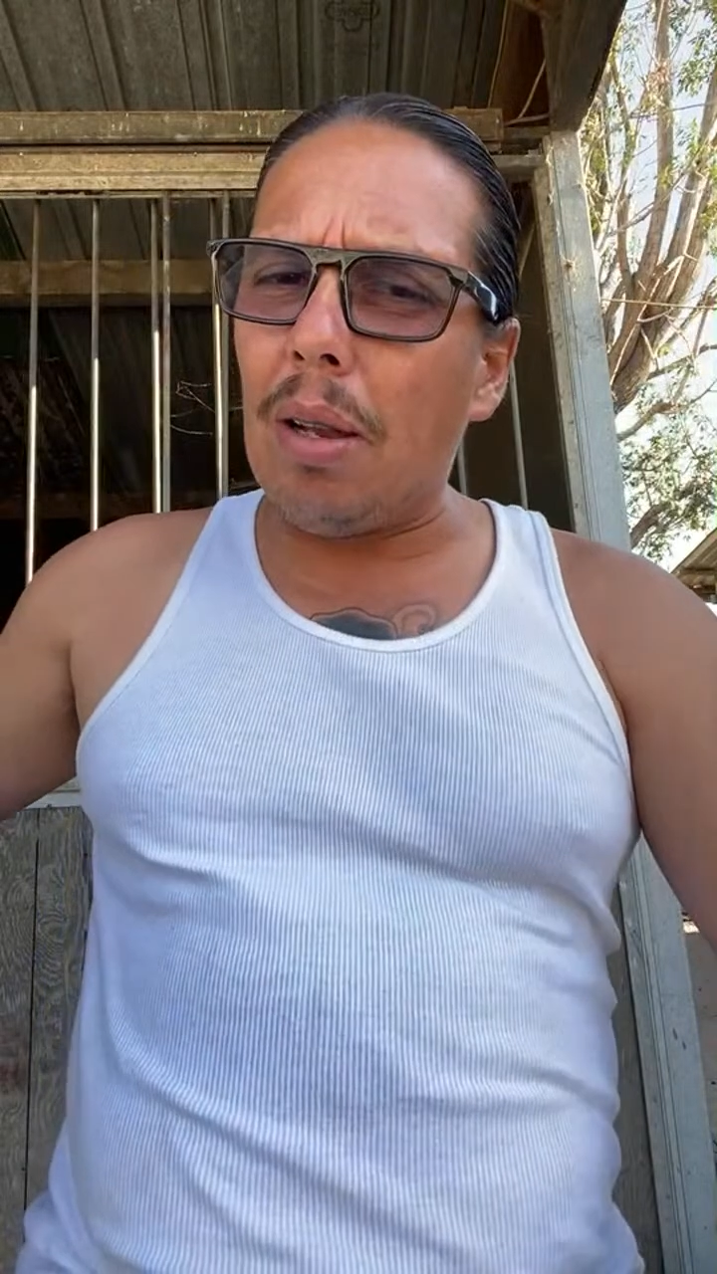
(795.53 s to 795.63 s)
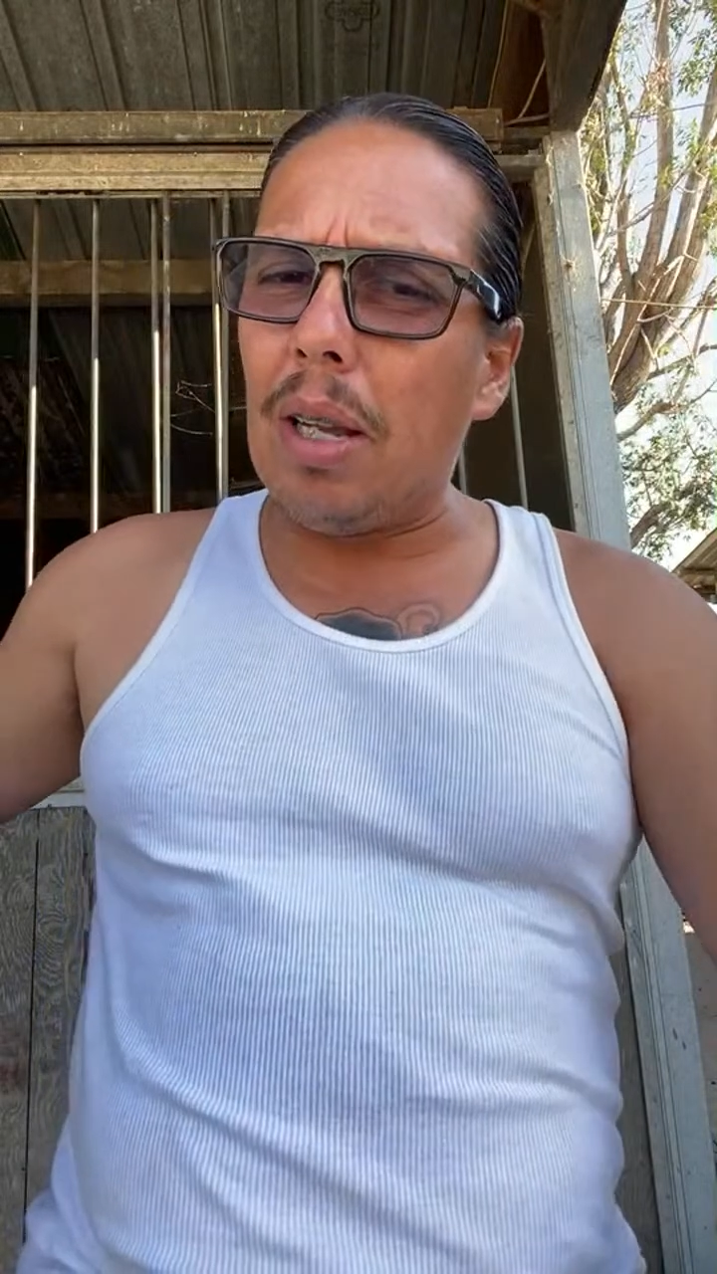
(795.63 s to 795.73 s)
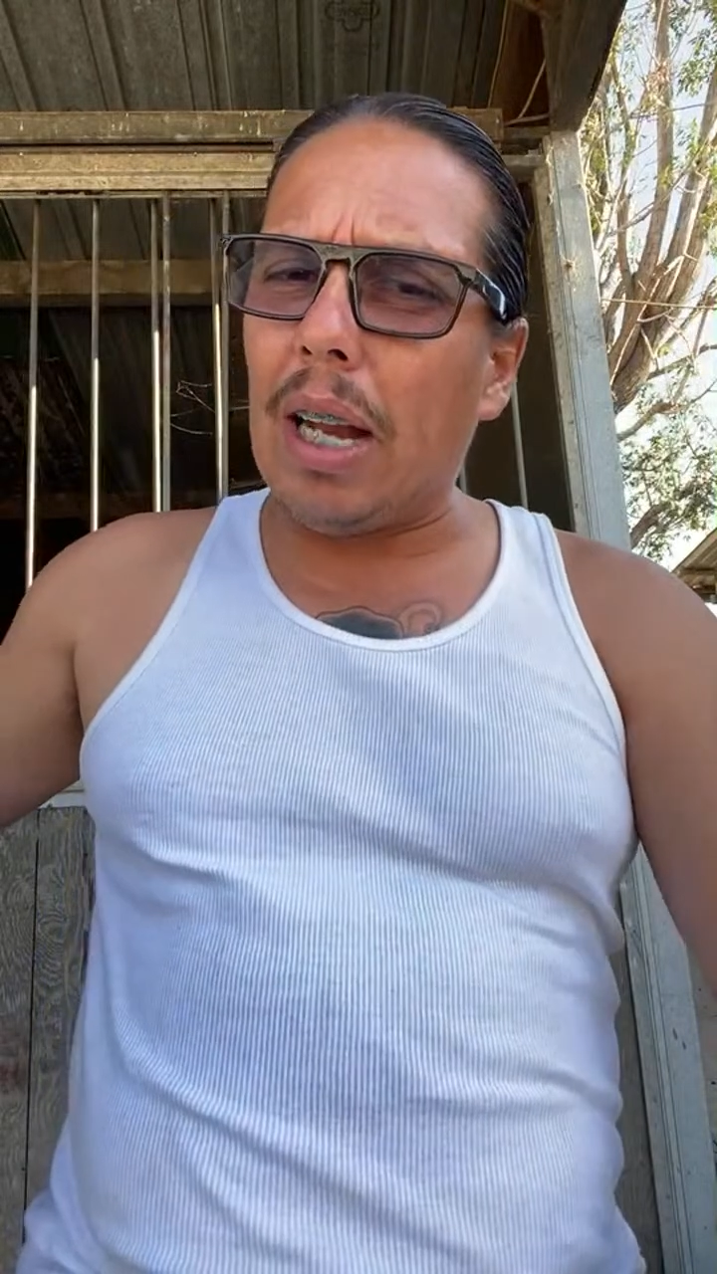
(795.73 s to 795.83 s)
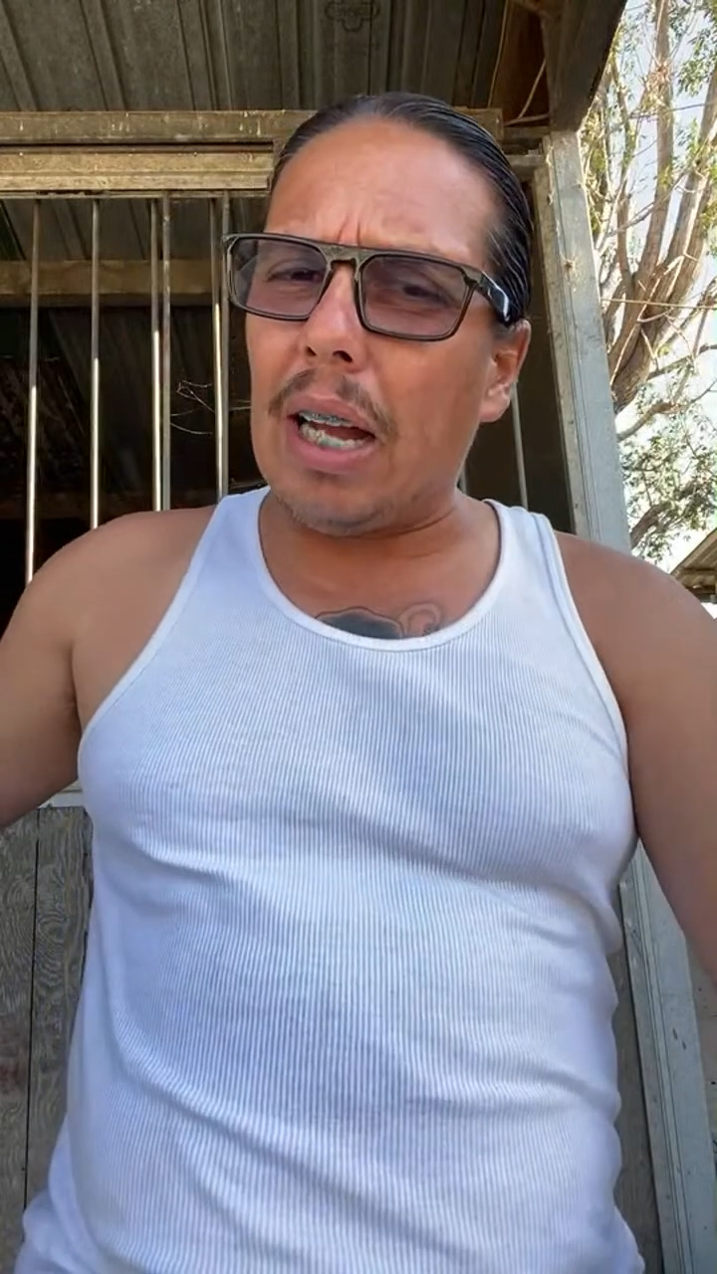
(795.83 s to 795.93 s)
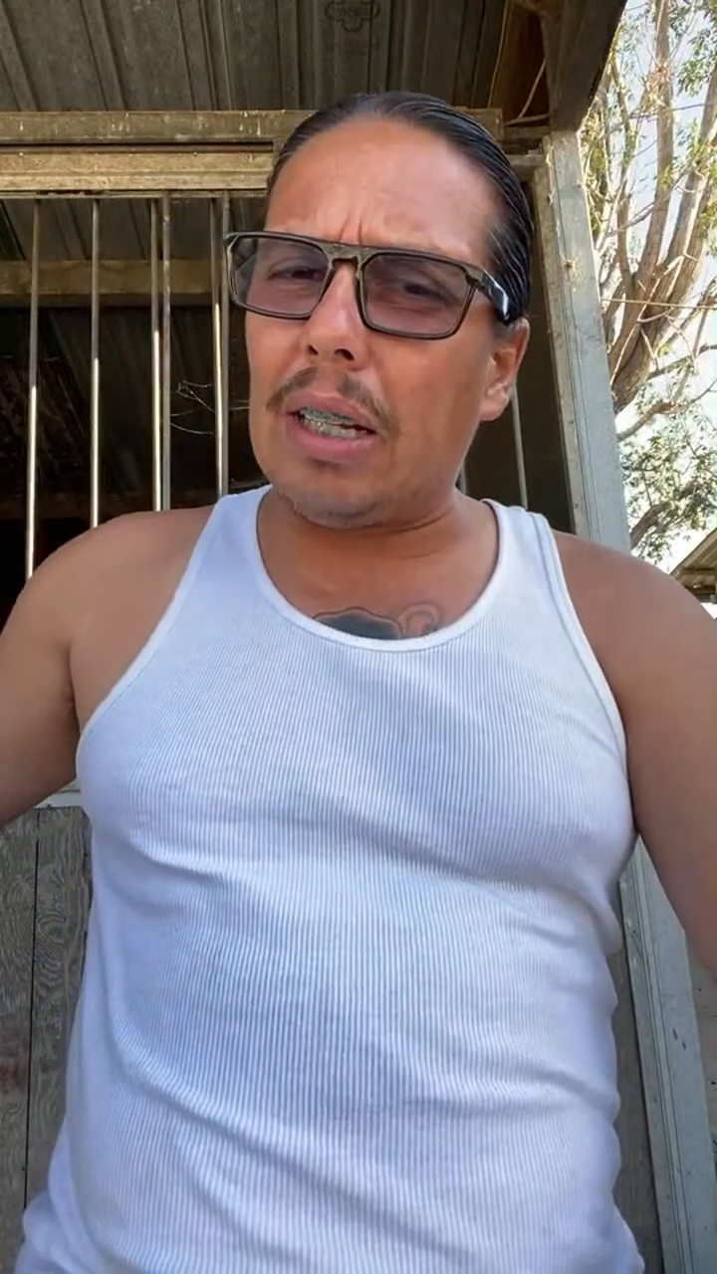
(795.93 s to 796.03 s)

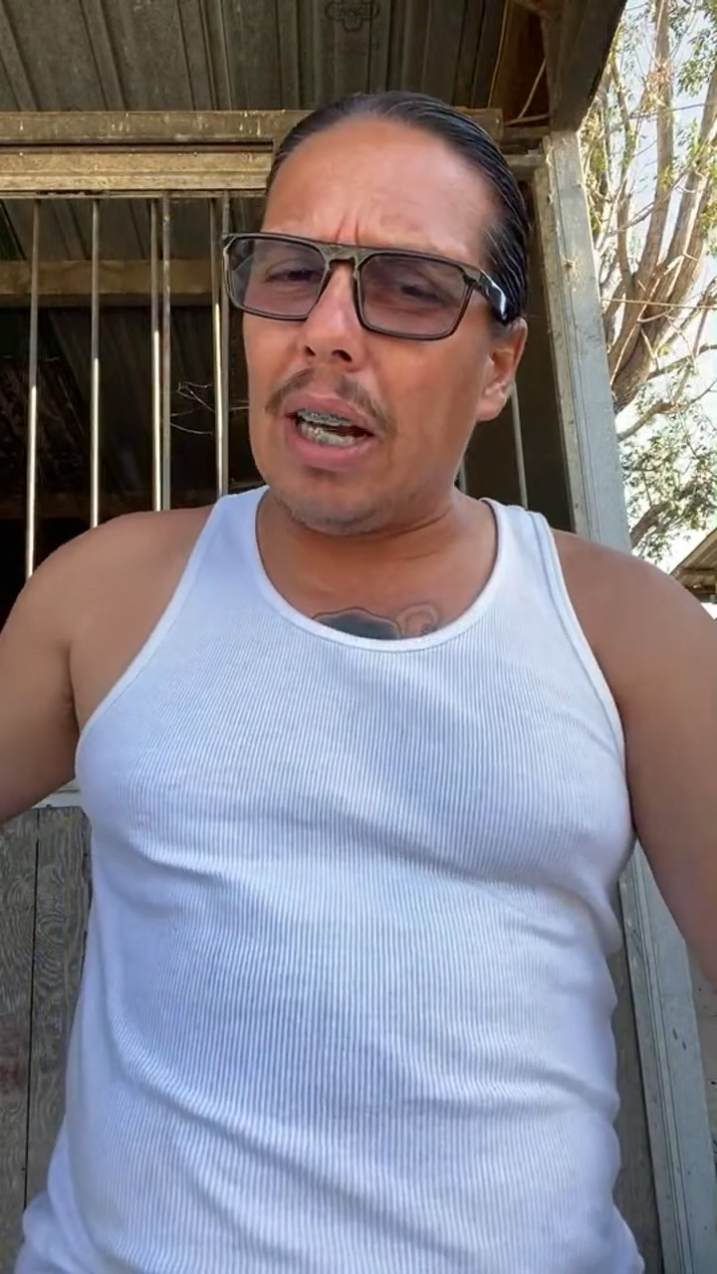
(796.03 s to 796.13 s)
look at the